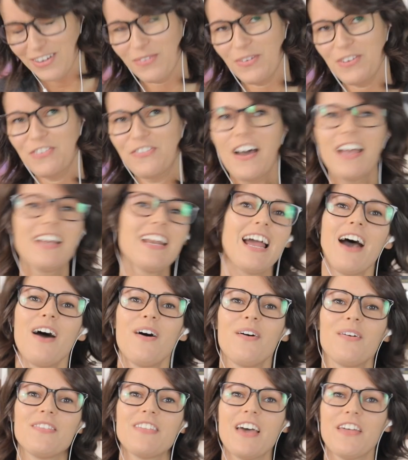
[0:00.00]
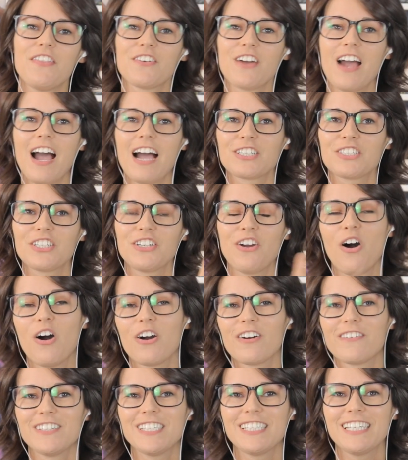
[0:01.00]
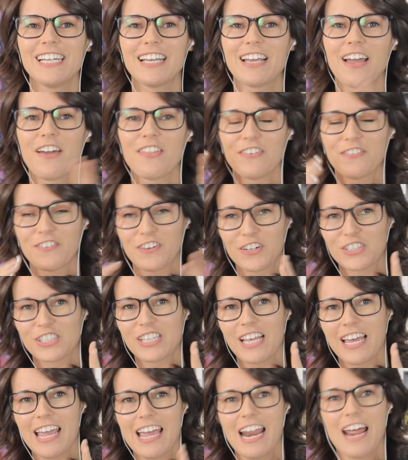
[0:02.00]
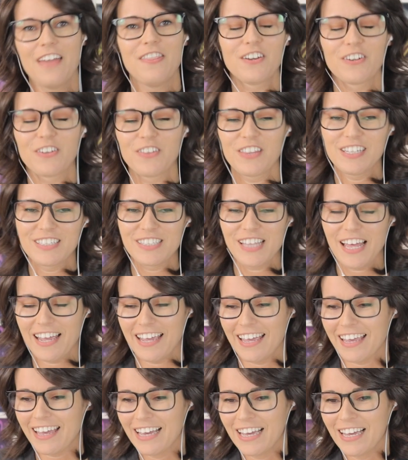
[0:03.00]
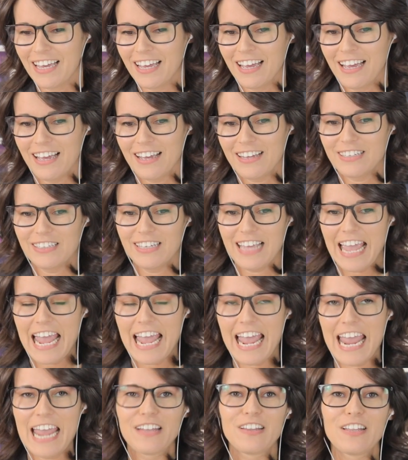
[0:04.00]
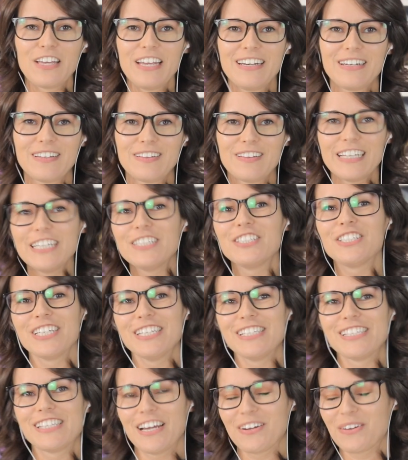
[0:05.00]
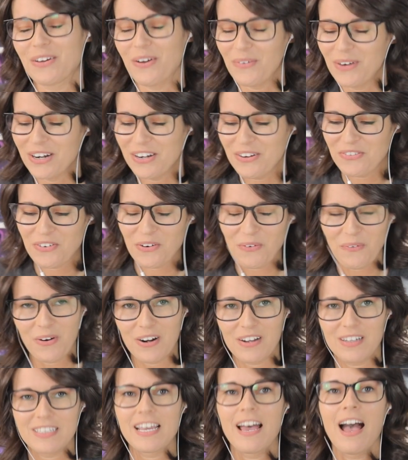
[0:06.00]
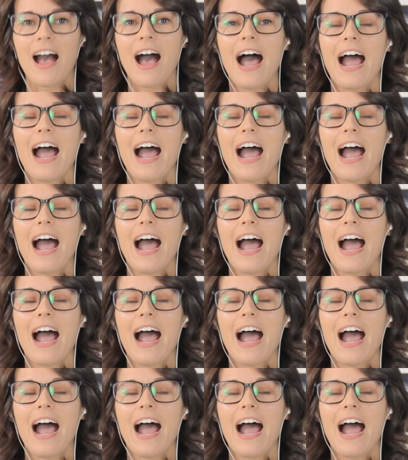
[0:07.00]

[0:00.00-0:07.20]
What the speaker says: We find out that they're actually harvesting the First Light, and there are these like alien leeches that go to different worlds.